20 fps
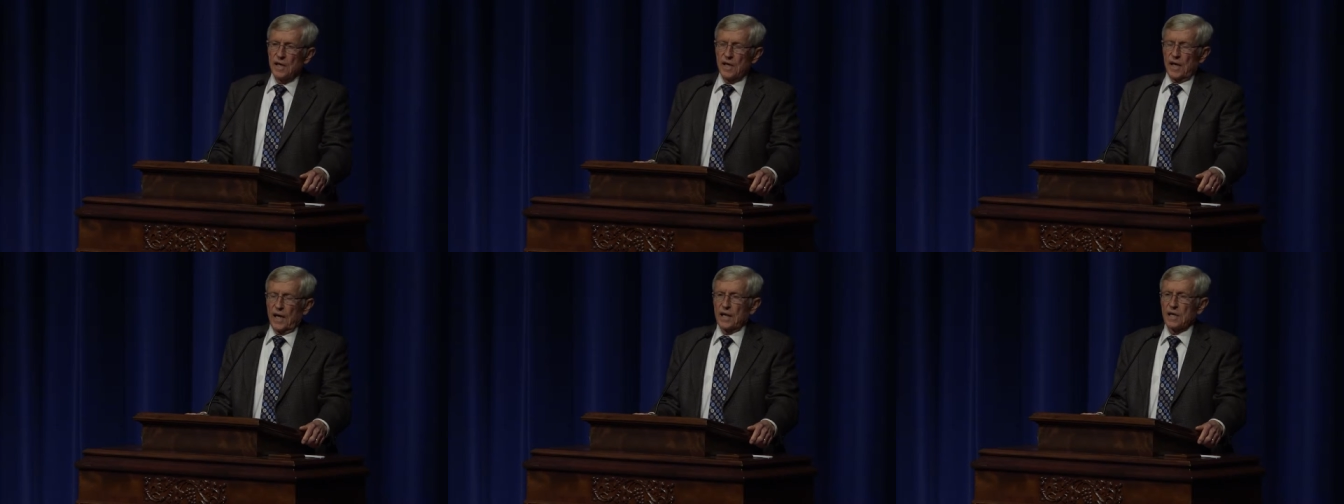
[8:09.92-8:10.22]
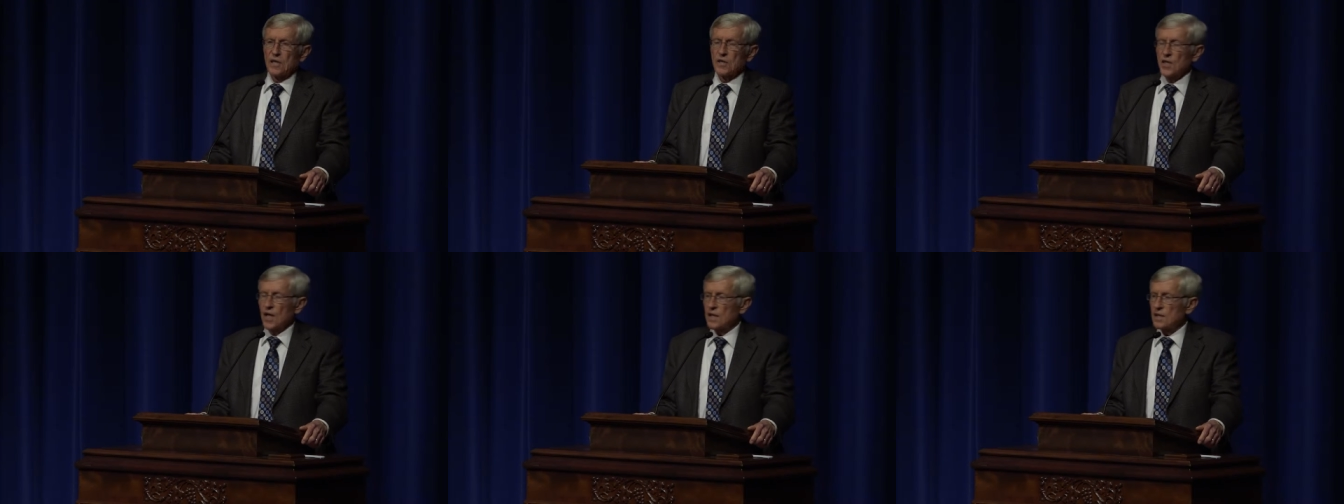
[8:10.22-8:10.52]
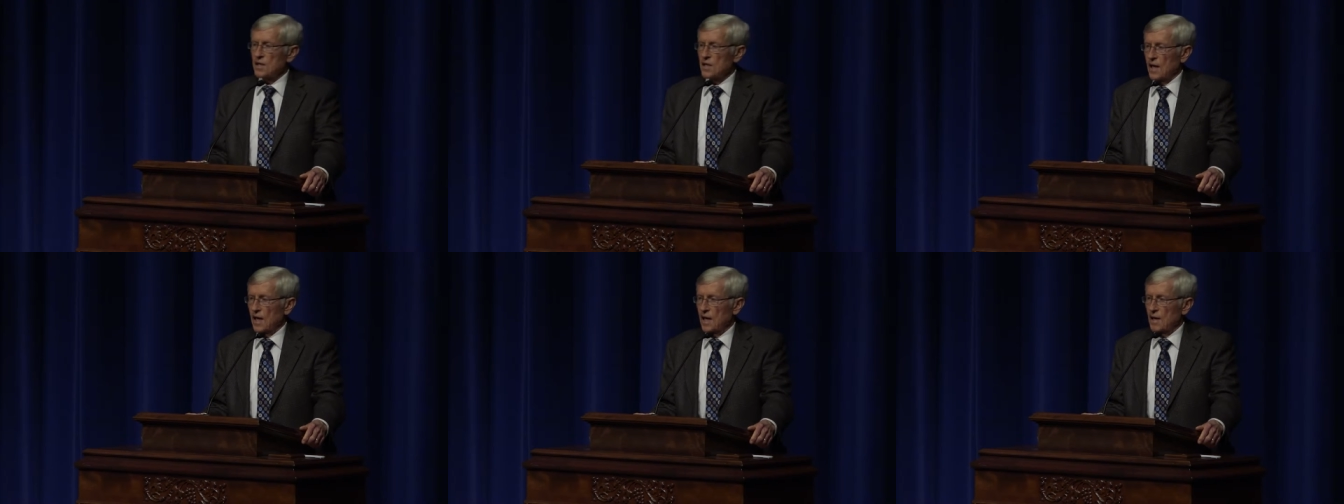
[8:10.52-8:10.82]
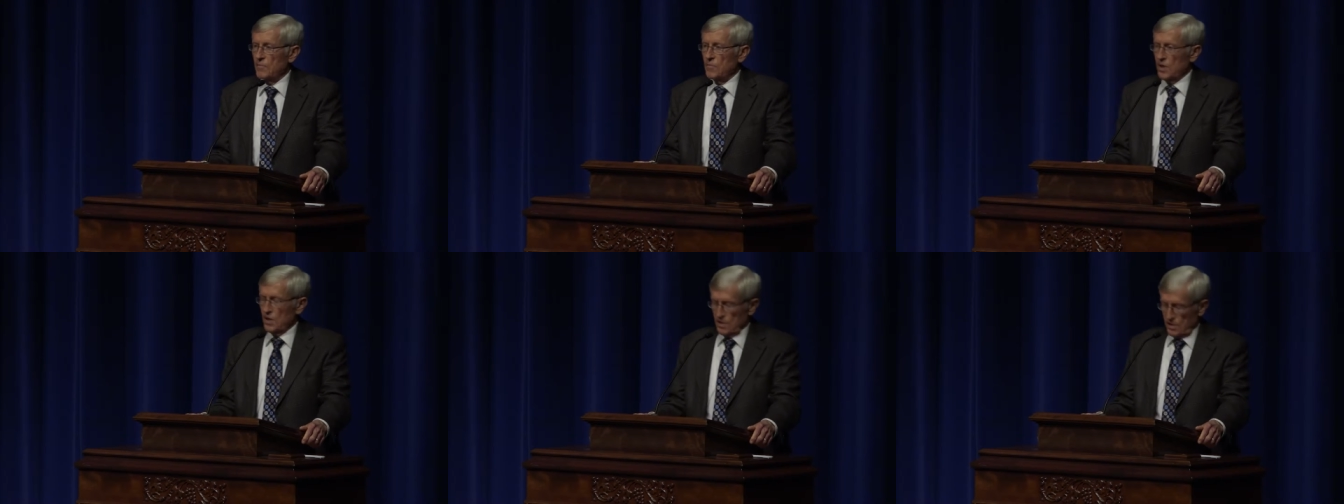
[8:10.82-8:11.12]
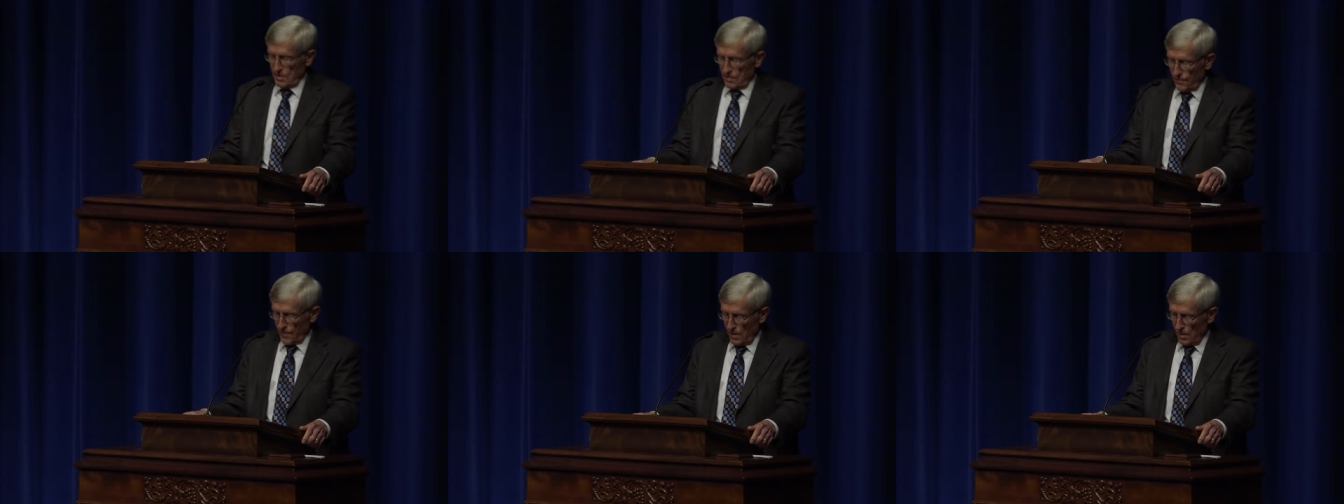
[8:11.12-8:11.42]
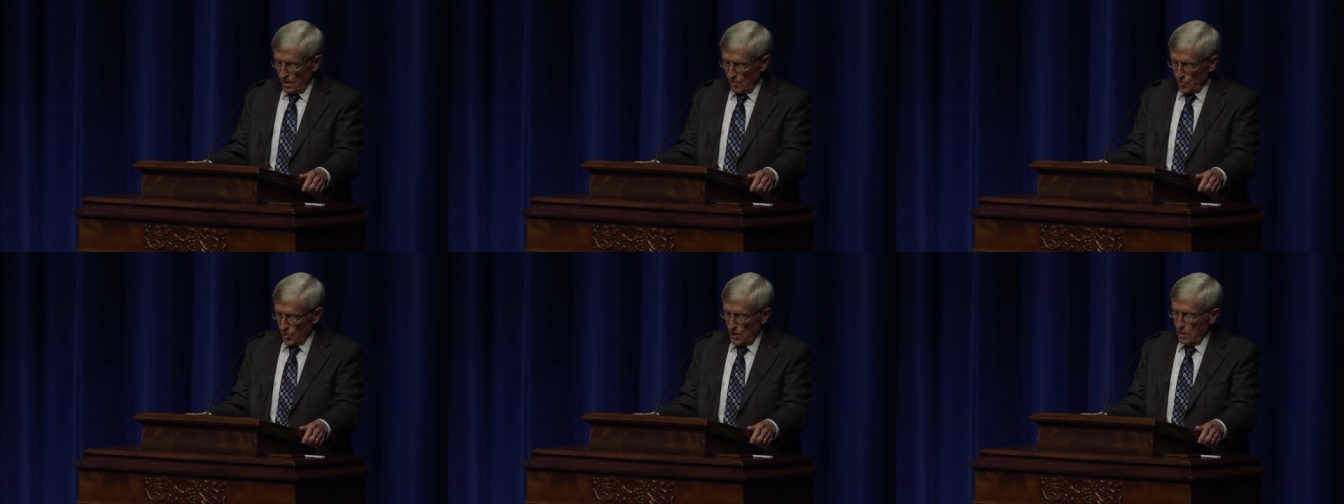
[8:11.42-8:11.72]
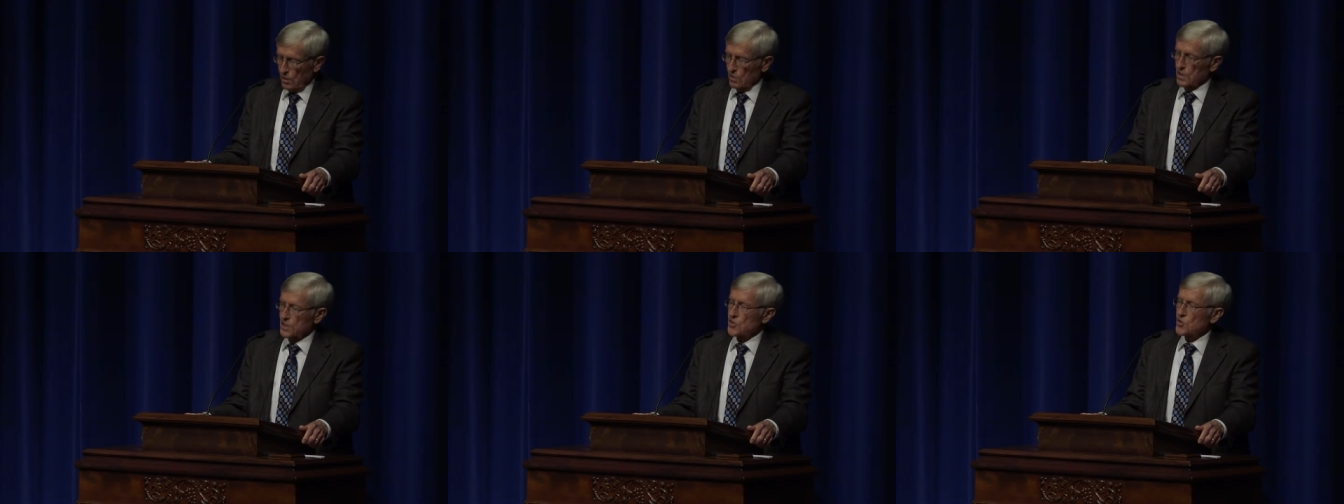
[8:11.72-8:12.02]
and at that time, the farm
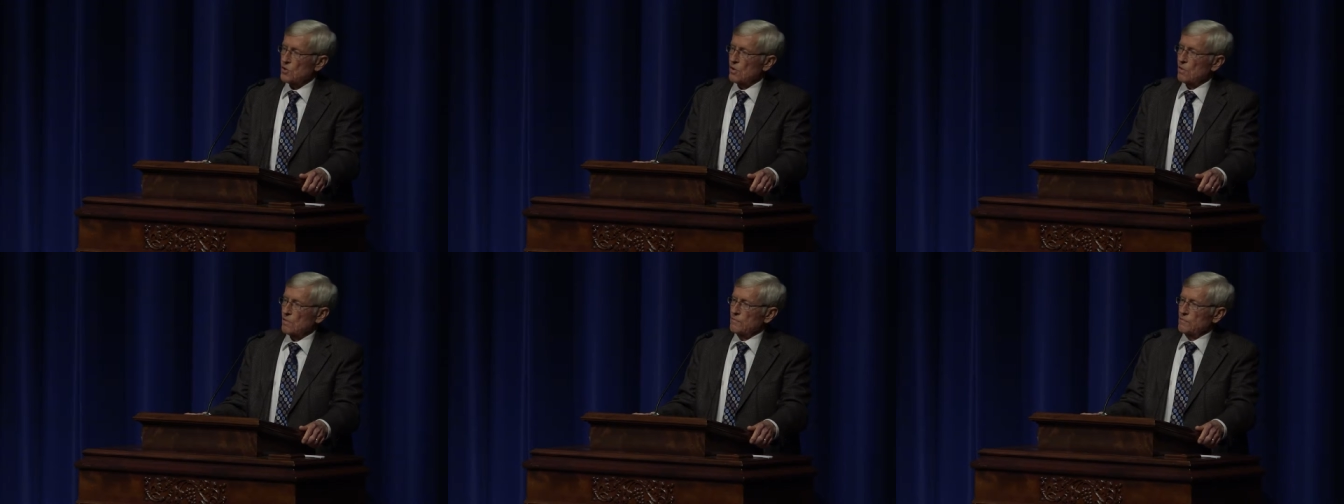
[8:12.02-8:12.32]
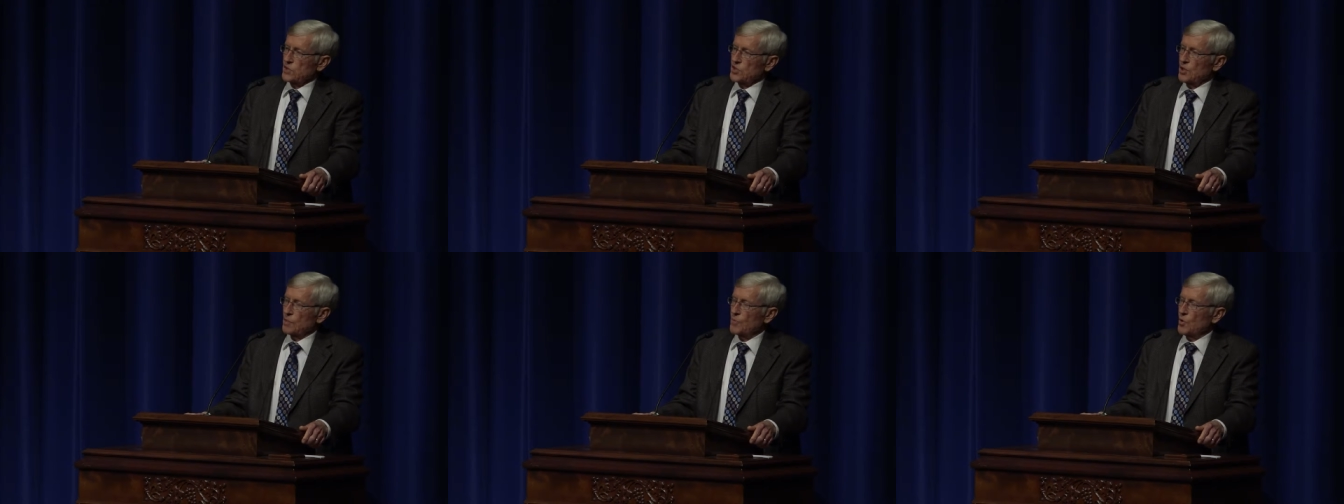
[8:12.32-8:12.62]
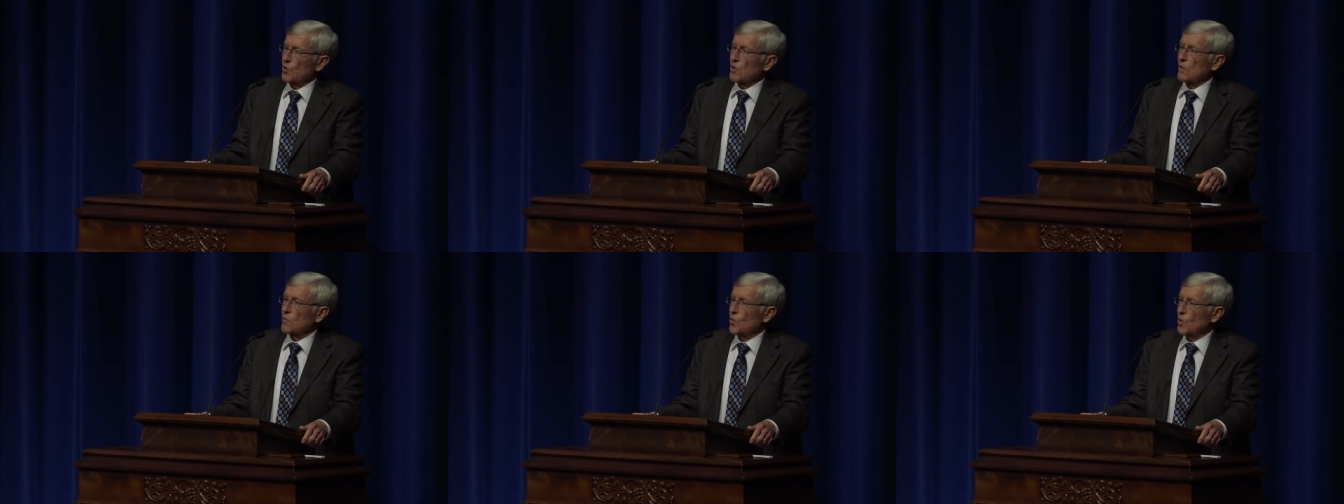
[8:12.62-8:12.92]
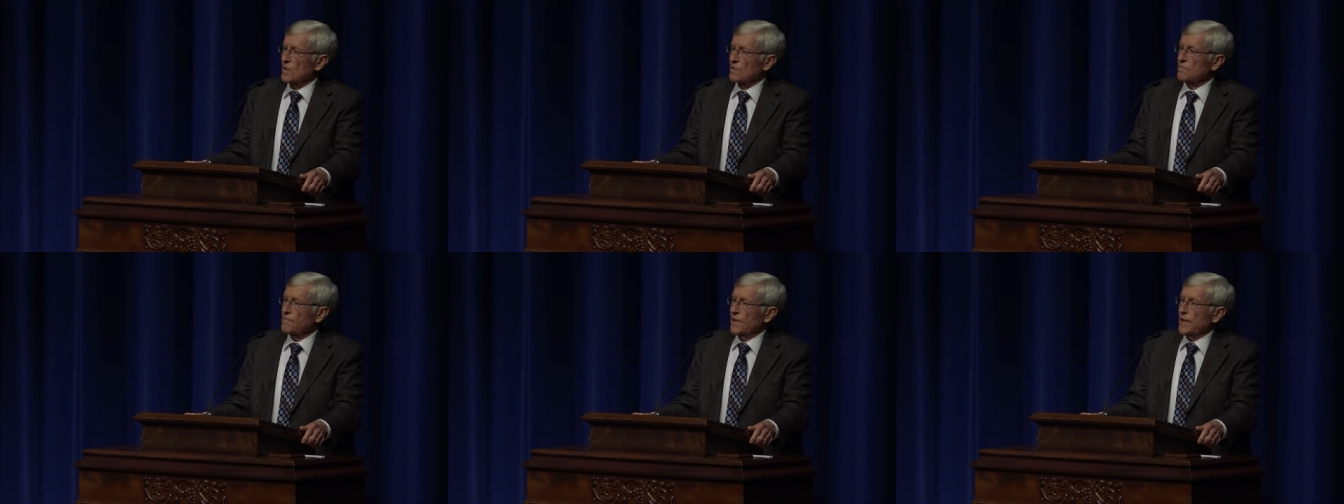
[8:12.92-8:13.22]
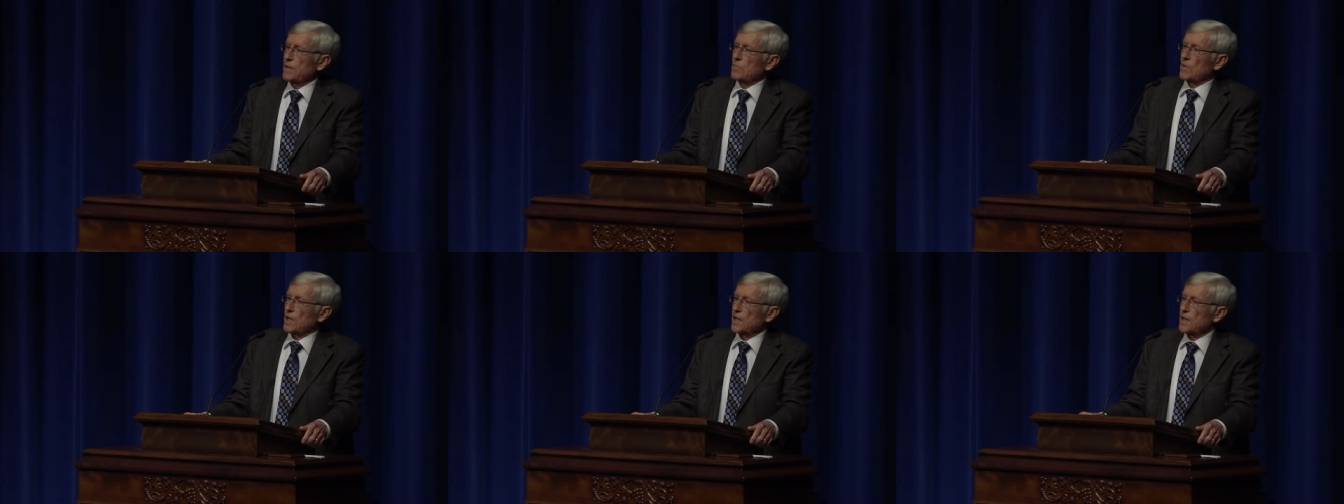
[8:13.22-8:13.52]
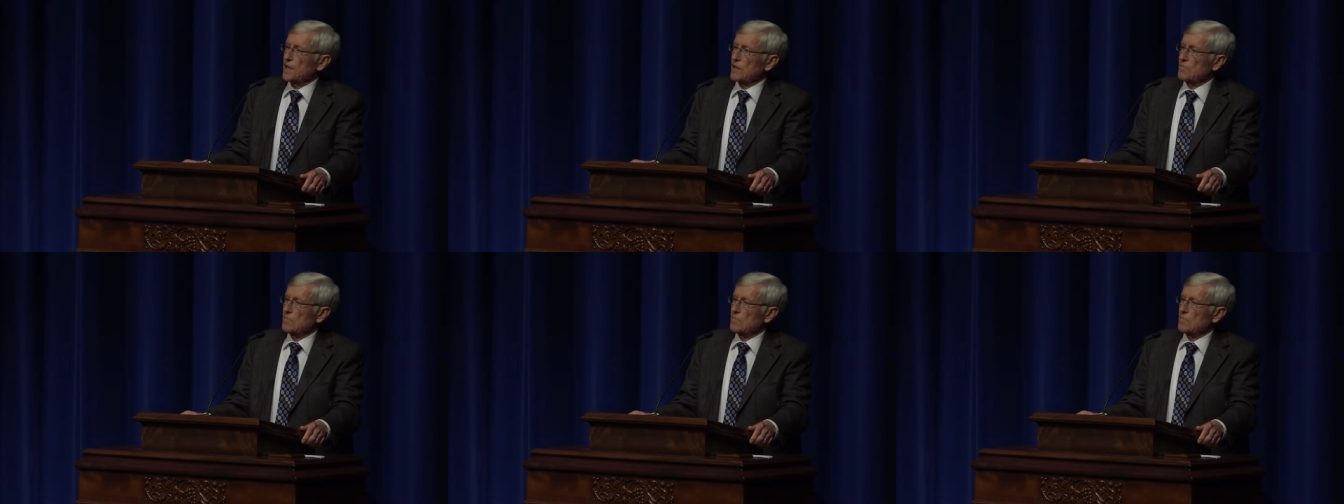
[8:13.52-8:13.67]
would only start, support one family.